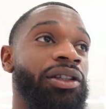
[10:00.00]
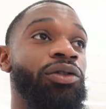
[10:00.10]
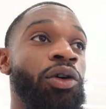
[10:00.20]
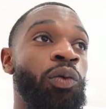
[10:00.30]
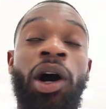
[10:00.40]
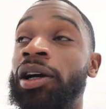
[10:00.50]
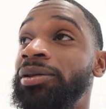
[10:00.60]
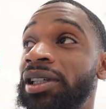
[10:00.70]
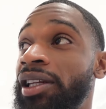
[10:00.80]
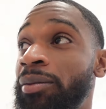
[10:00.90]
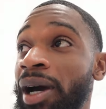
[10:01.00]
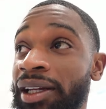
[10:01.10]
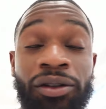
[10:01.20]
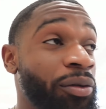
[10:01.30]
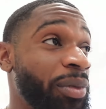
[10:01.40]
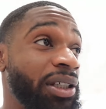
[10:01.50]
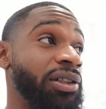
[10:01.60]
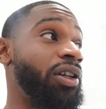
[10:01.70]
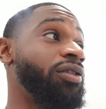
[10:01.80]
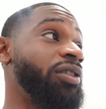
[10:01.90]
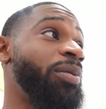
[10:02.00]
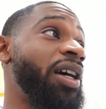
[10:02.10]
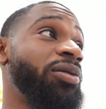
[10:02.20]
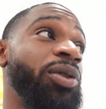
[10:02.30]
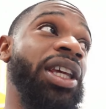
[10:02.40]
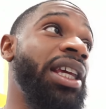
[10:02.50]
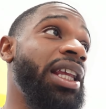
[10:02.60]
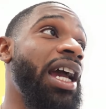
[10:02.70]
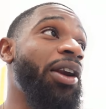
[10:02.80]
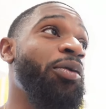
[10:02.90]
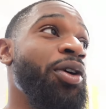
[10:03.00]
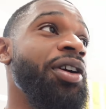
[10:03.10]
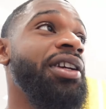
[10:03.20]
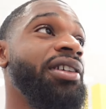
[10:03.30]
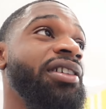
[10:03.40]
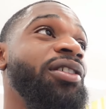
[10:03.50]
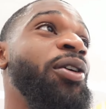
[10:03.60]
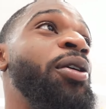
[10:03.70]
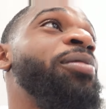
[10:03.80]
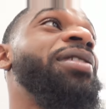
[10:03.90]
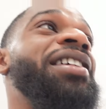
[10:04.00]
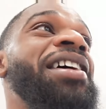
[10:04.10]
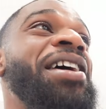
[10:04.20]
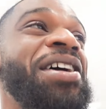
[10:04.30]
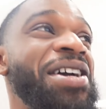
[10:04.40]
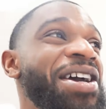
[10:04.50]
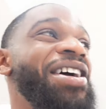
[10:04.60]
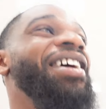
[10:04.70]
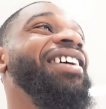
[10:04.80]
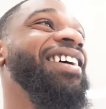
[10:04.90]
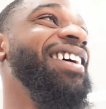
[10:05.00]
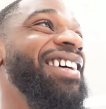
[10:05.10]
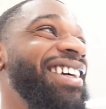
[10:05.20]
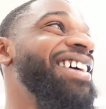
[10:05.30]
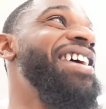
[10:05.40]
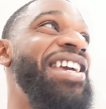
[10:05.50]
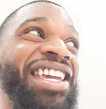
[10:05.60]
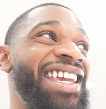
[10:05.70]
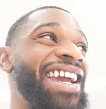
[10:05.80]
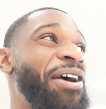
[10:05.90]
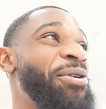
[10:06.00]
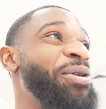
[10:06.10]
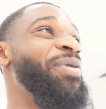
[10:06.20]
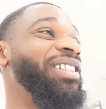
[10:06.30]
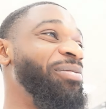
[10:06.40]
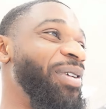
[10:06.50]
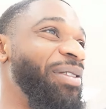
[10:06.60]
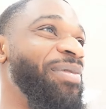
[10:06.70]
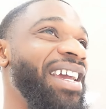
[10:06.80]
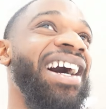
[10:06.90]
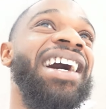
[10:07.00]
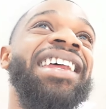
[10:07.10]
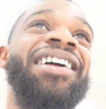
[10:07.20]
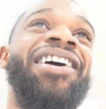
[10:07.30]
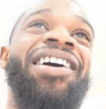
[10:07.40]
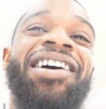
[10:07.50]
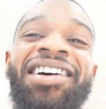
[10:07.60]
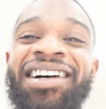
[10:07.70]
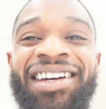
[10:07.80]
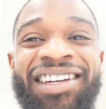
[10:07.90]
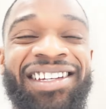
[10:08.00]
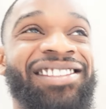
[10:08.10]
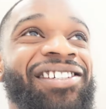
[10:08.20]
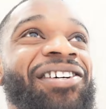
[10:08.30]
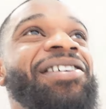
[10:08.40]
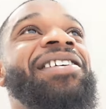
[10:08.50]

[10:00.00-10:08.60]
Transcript: you gonna walk up to anybody, you gonna be as close as possible. You ain't even gotta worry. You know what I'm saying? You ain't gotta worry about your breath being hot at all. So,